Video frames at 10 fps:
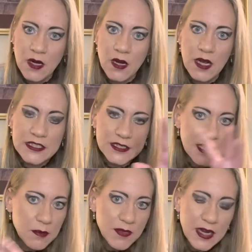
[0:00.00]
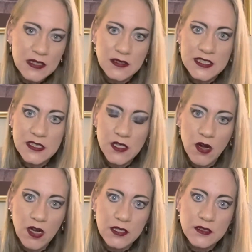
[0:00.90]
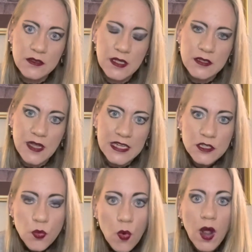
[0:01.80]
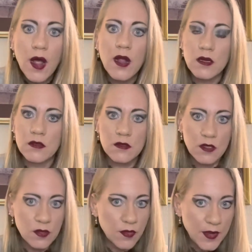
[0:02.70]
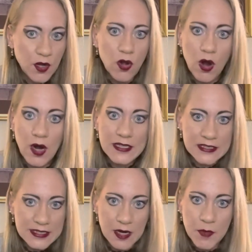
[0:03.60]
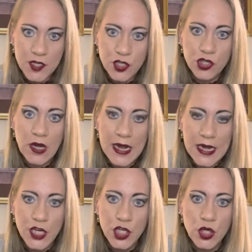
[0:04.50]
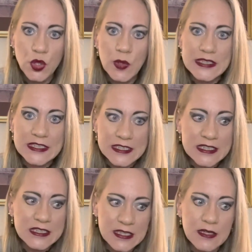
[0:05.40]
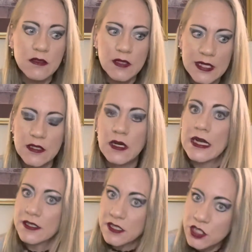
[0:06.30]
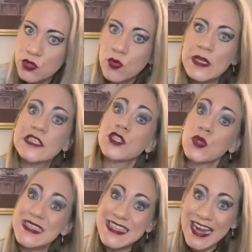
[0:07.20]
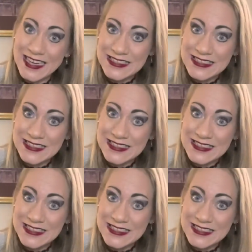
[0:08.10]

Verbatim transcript: Right? Same thing as these narcs. That's what you know they're on assignment to try and do is to steal, kill, and destroy. So yeah.